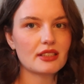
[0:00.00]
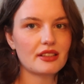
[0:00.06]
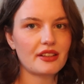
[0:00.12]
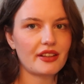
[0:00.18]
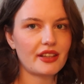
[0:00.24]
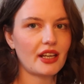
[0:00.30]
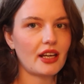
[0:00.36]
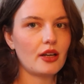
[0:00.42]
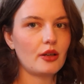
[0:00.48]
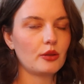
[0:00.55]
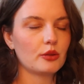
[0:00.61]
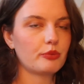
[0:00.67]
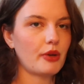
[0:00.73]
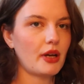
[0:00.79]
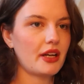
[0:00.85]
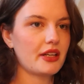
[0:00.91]
isn't that
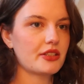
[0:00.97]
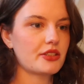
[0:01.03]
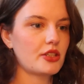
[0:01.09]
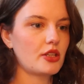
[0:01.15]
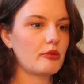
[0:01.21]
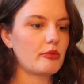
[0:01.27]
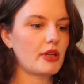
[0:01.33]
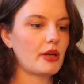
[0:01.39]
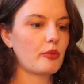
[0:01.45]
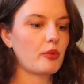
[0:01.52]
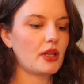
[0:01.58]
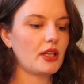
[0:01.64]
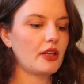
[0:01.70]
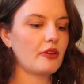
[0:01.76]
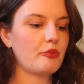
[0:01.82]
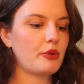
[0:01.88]
old, but I assume there
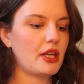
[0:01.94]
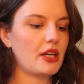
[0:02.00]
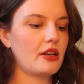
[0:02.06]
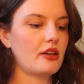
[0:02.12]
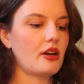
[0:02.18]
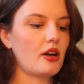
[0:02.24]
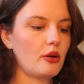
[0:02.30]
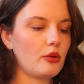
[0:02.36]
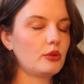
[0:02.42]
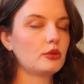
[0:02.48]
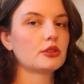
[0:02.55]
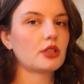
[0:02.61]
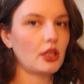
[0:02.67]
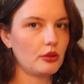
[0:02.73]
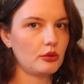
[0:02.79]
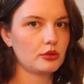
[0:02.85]
will have been an old
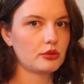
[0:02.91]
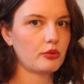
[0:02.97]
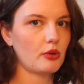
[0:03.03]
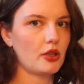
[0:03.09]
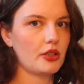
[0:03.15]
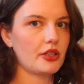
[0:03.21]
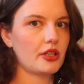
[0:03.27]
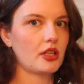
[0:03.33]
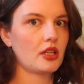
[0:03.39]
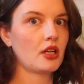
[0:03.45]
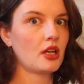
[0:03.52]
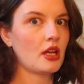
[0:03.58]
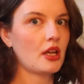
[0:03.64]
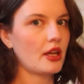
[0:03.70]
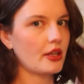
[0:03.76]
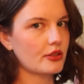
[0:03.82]
one
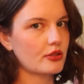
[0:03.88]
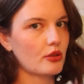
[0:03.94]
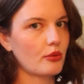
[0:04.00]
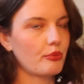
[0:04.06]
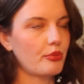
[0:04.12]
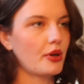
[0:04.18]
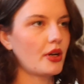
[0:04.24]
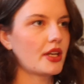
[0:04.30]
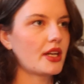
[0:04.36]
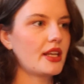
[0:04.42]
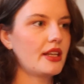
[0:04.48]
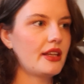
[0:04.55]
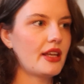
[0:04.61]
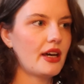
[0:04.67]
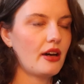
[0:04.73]
at some point in there.